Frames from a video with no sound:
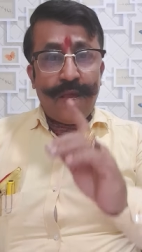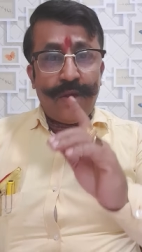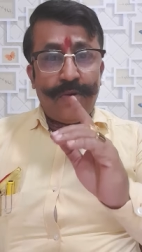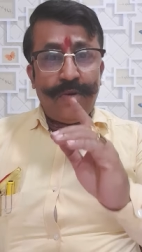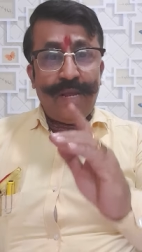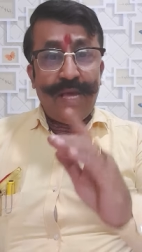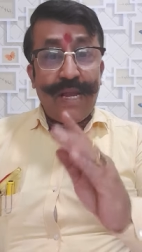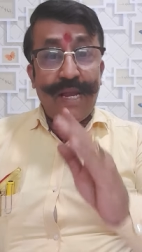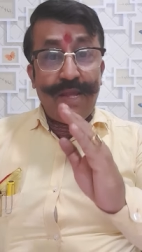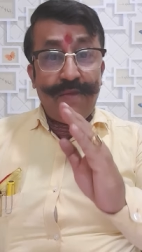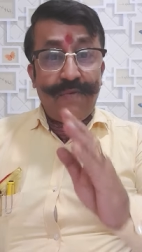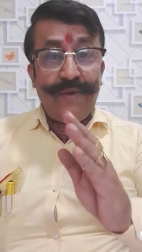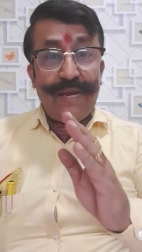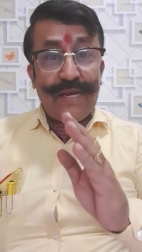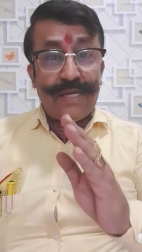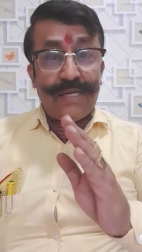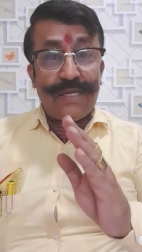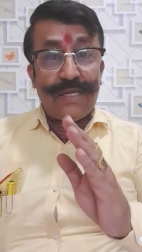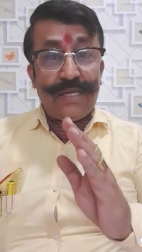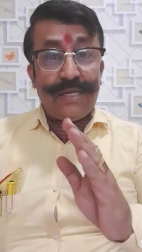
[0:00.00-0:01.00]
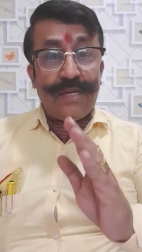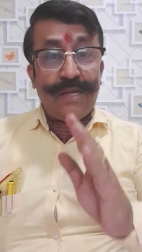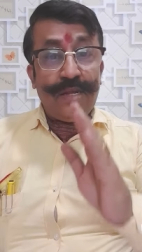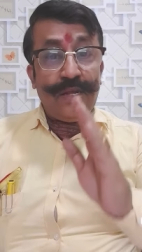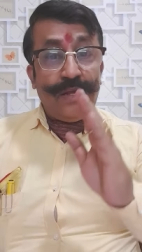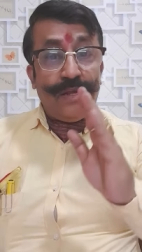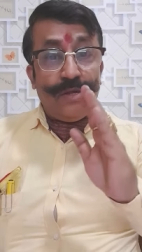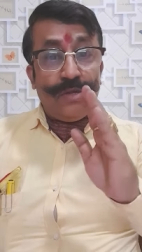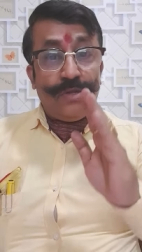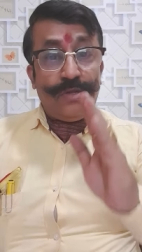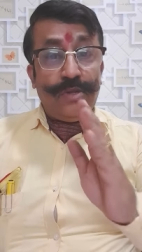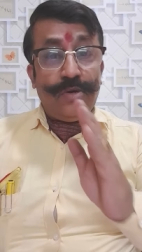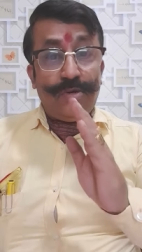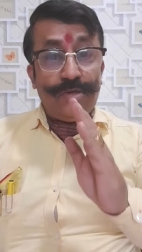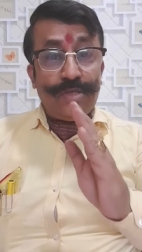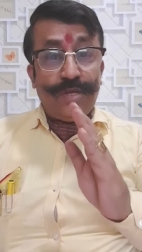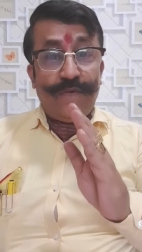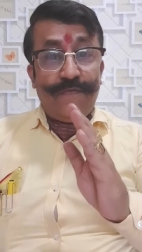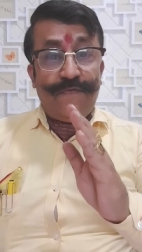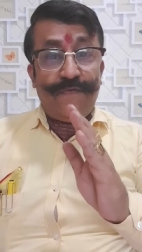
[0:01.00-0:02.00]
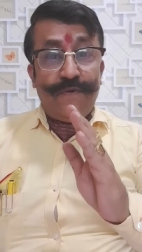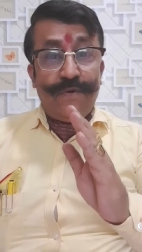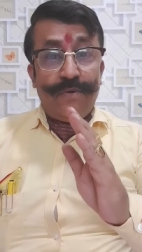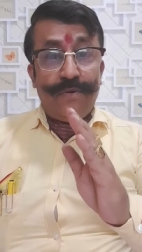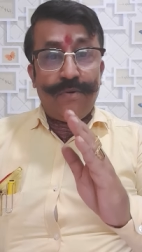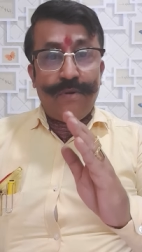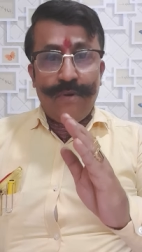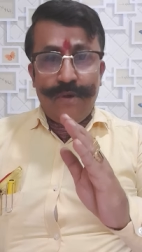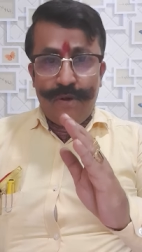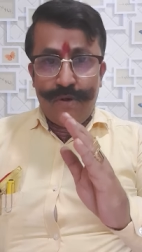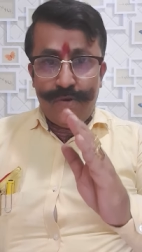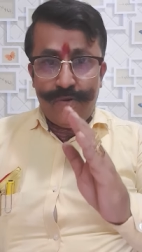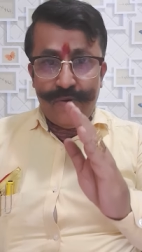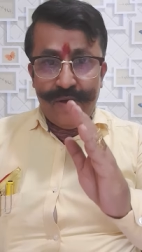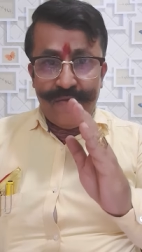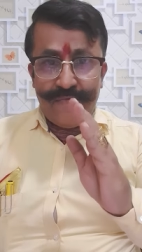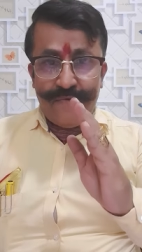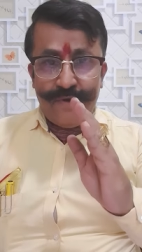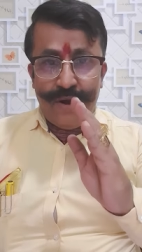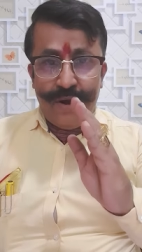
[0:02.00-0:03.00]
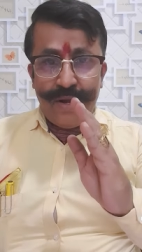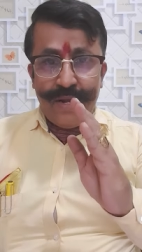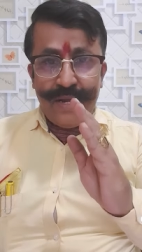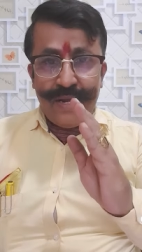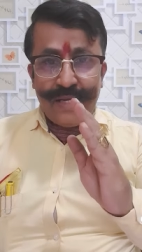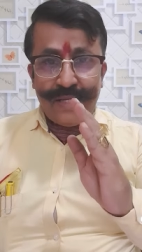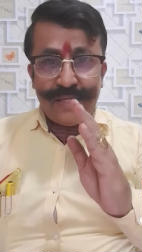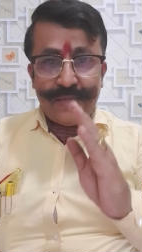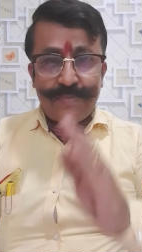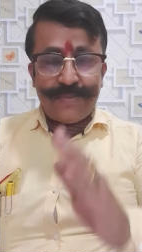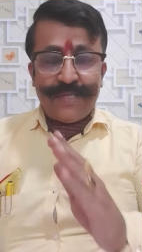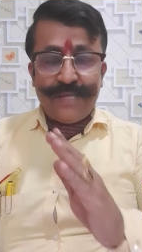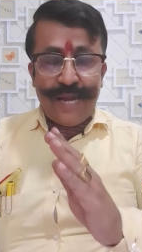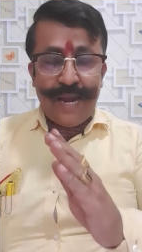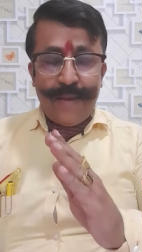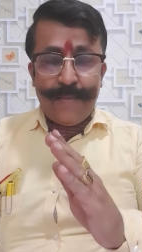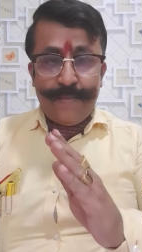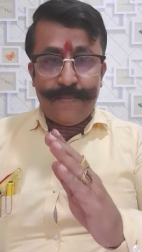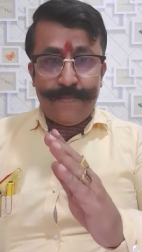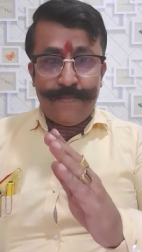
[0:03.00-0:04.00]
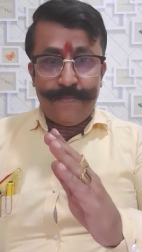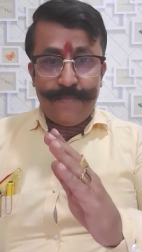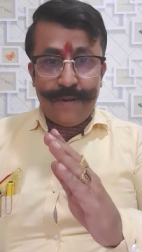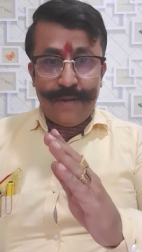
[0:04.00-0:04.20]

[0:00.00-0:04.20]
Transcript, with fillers: could I request those of you who have not yet subscribed